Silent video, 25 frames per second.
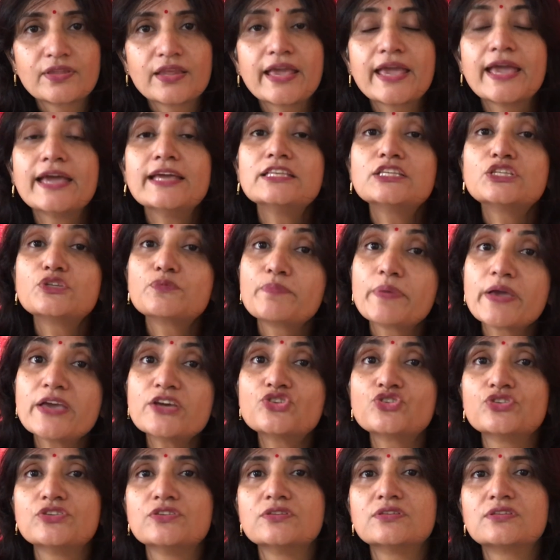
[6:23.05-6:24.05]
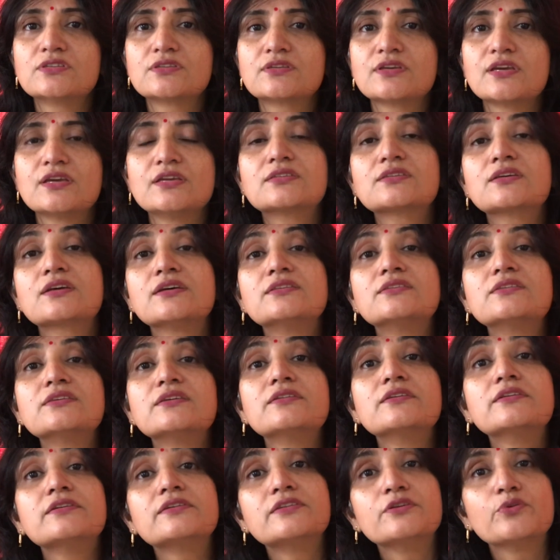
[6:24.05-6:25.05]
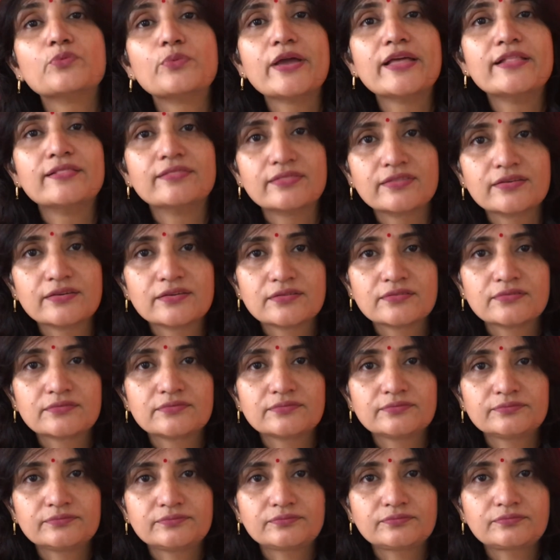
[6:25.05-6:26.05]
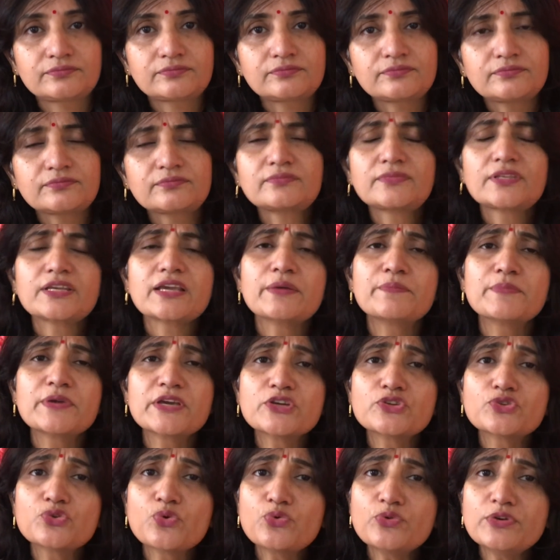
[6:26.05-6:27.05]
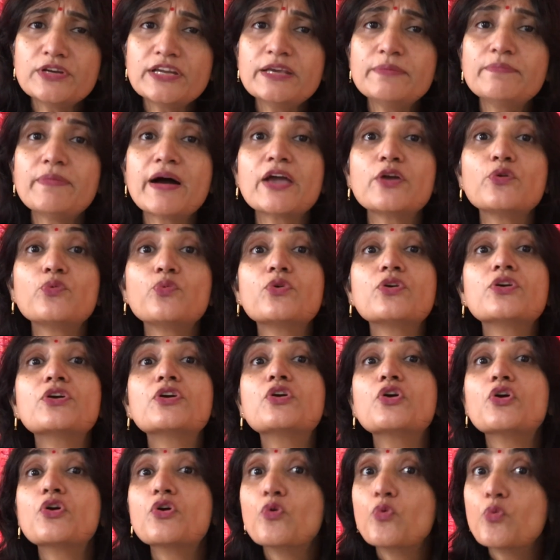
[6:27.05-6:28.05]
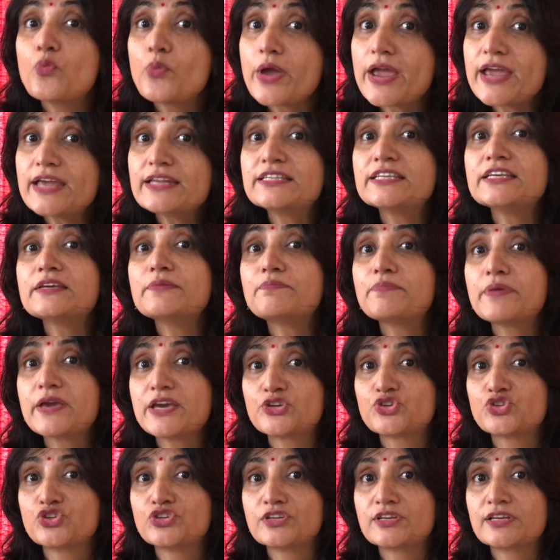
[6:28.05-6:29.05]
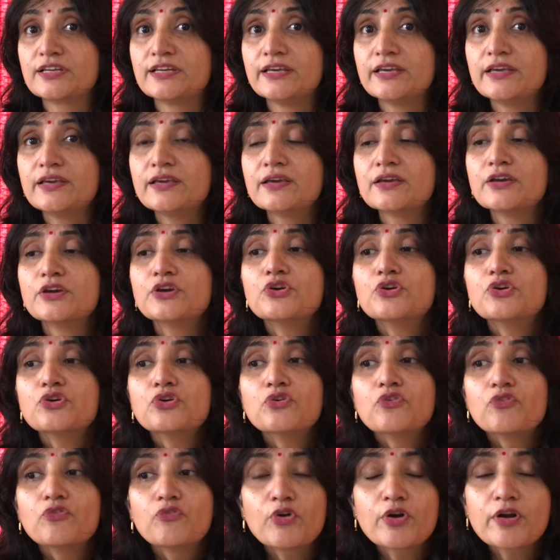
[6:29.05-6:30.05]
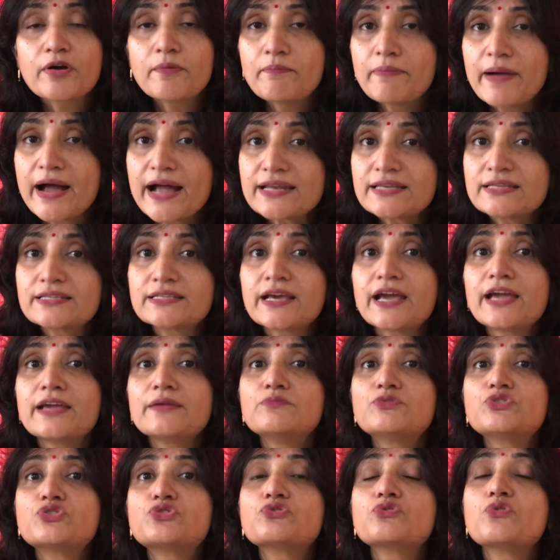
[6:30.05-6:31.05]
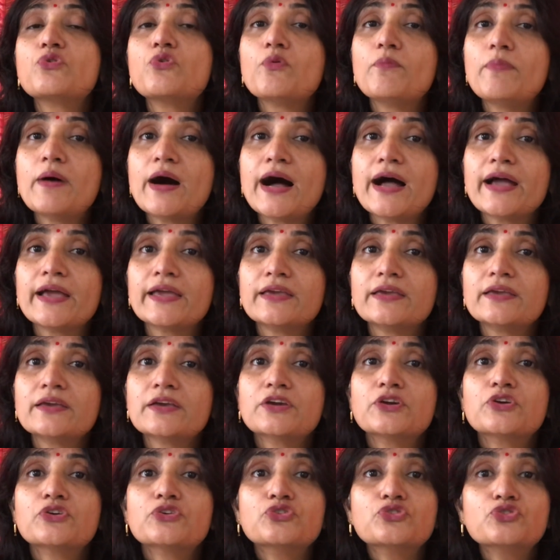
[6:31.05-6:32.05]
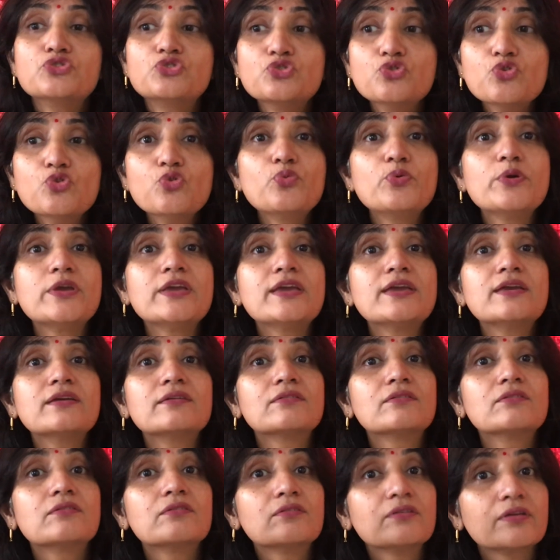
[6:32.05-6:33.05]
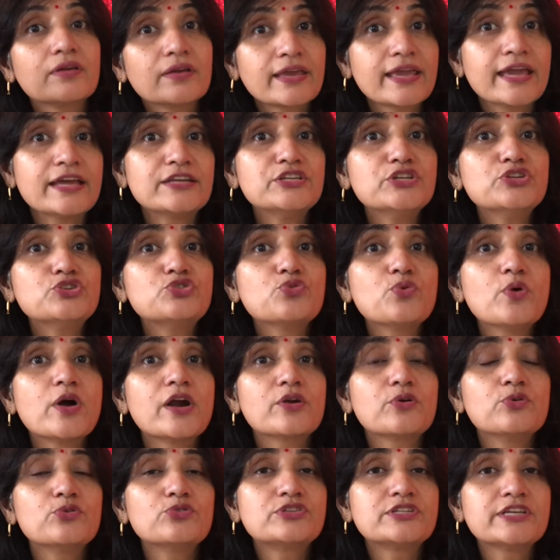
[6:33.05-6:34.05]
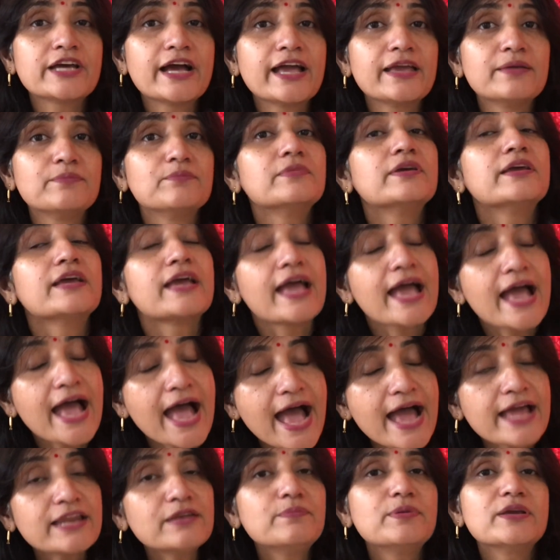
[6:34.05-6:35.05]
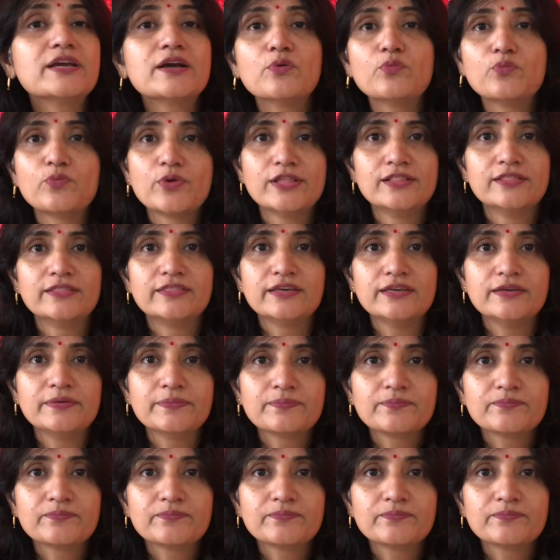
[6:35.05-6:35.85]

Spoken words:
Hence, patience is considered a wealth. Because only by waiting patiently for our bad times to go by do we get into our good time and become wealthy.